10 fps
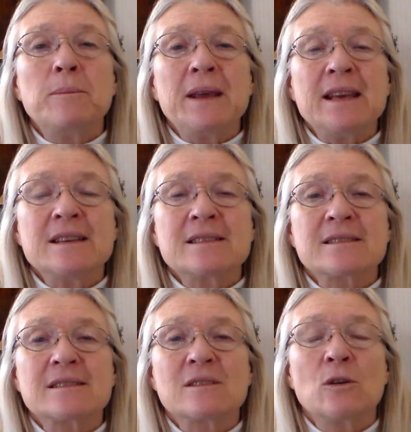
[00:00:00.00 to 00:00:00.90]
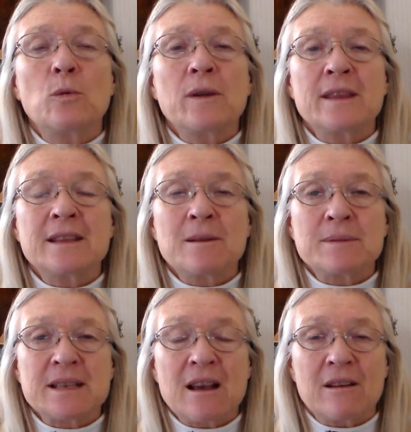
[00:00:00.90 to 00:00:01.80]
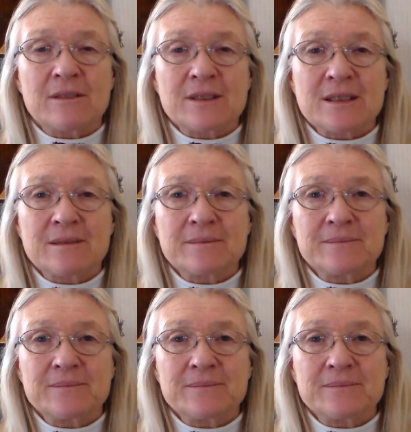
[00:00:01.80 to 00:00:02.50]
peace within themselves.